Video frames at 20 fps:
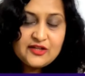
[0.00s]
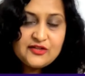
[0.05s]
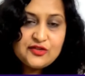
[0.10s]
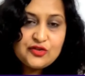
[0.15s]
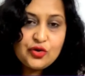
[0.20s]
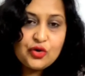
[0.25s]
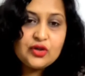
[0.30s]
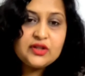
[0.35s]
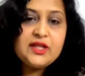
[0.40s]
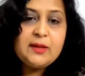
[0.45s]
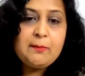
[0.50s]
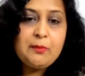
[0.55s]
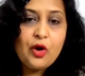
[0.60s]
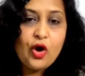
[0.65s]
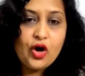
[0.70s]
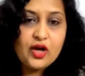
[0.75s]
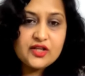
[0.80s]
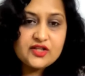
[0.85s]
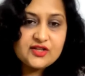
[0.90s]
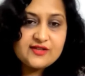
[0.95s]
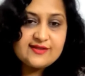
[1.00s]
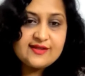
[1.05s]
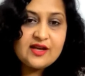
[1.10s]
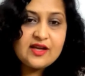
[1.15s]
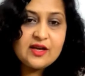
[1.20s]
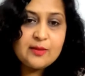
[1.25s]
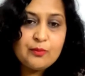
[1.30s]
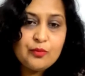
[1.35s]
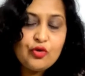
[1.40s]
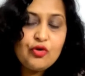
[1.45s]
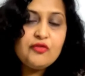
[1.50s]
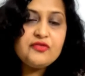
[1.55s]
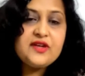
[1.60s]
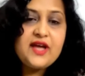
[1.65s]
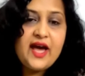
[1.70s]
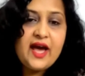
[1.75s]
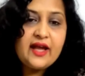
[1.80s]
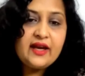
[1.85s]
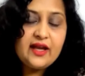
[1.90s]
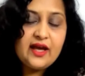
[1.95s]
So the blockages are
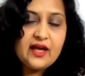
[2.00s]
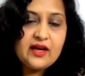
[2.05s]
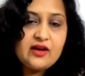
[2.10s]
removed and